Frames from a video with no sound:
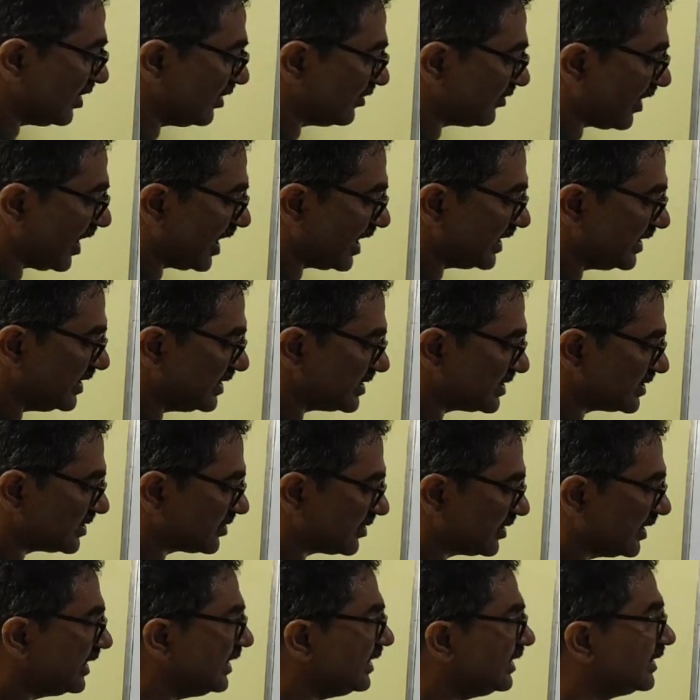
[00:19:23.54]
of I is
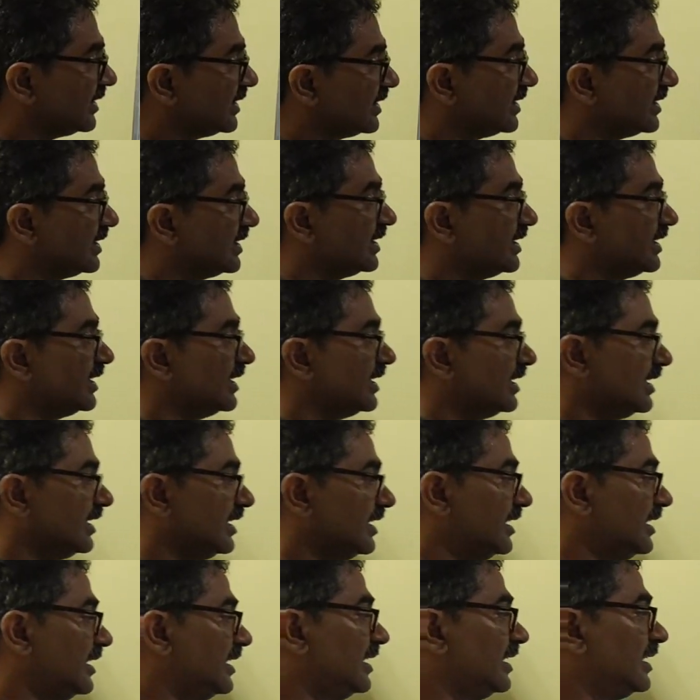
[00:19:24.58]
3.
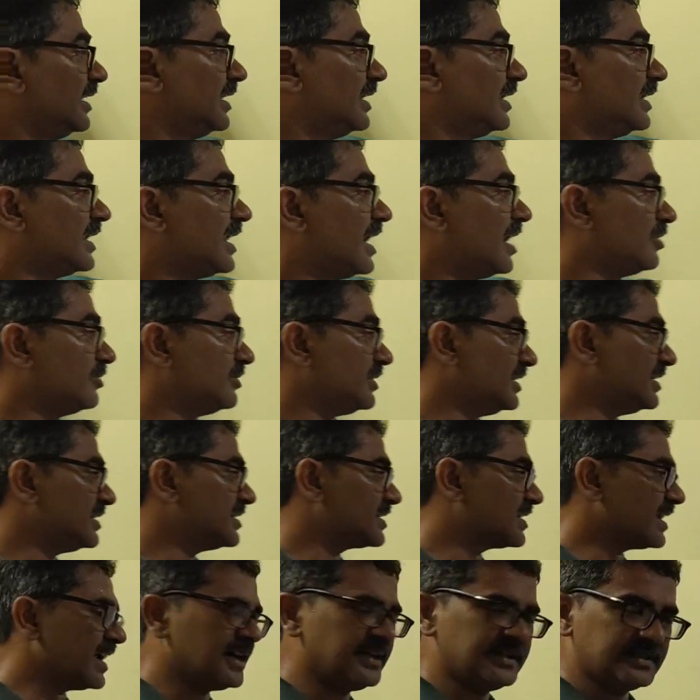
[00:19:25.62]
Now
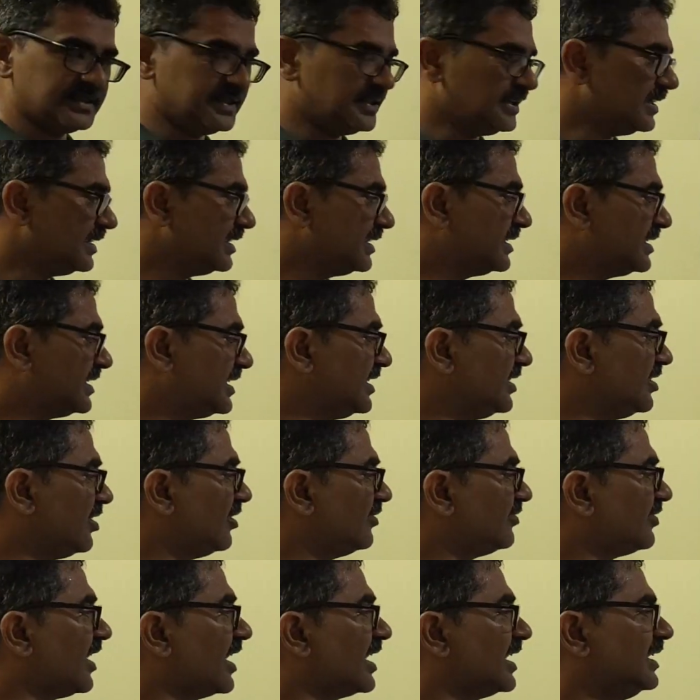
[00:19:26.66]
inside T
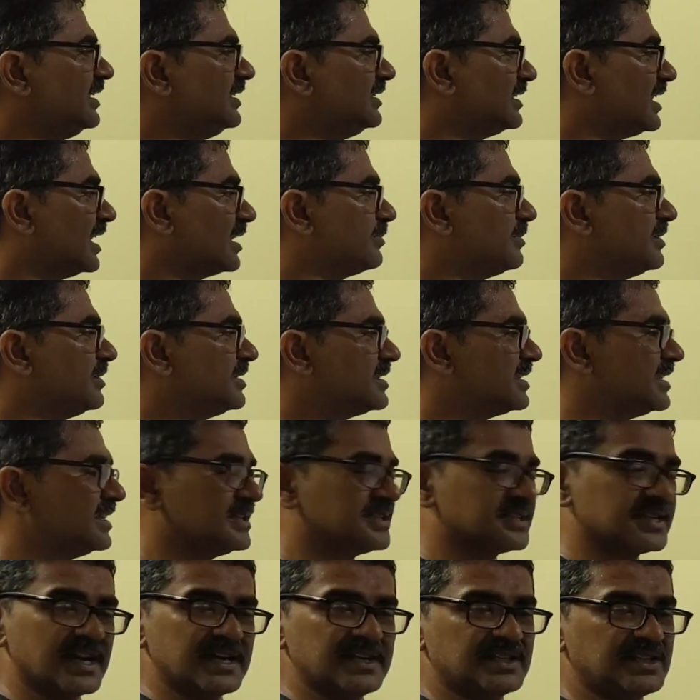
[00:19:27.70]
of I, that means
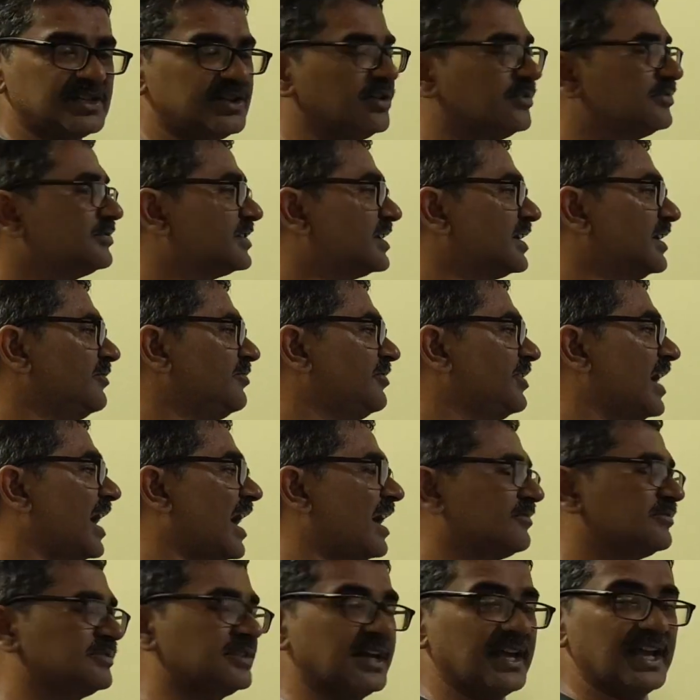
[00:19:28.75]
inside T of 3, we
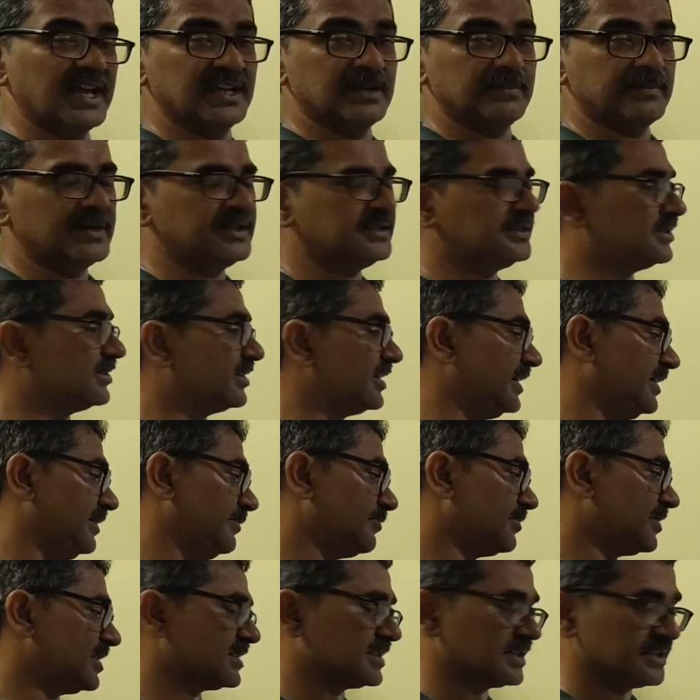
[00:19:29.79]
have the element 3
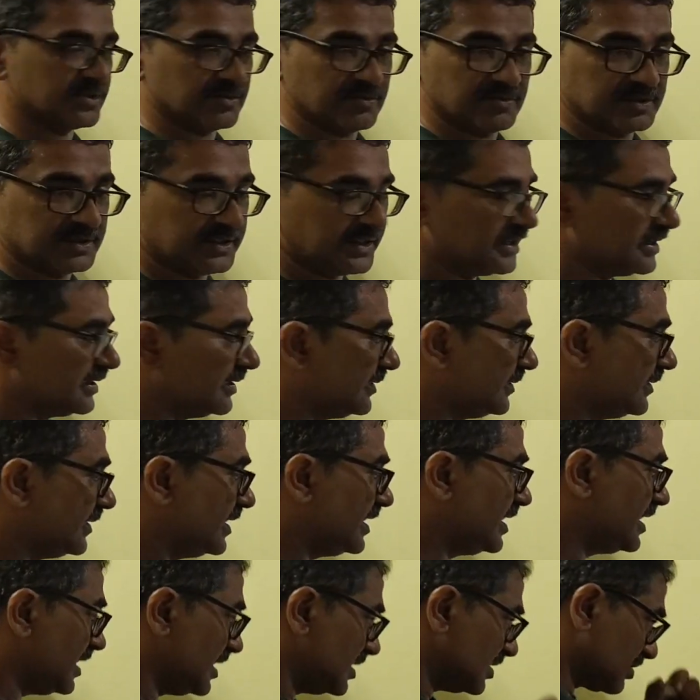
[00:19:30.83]
present over there.
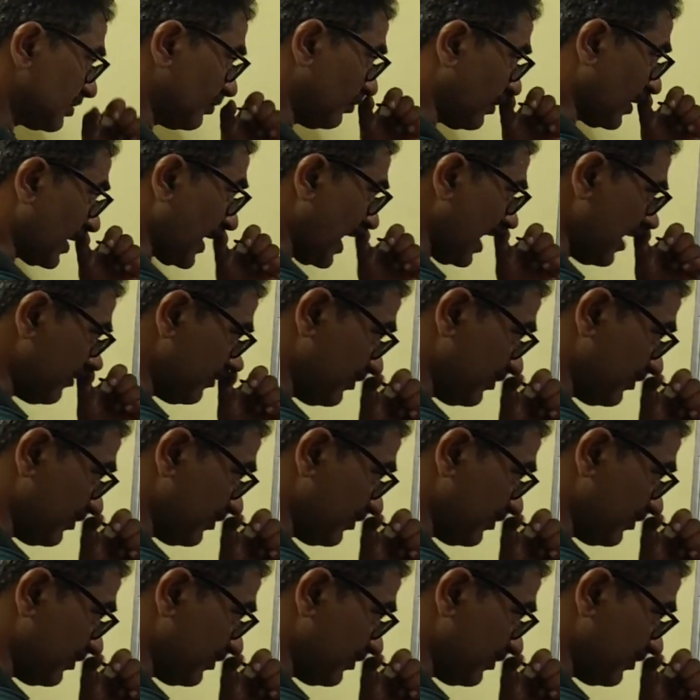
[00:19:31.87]
So what I have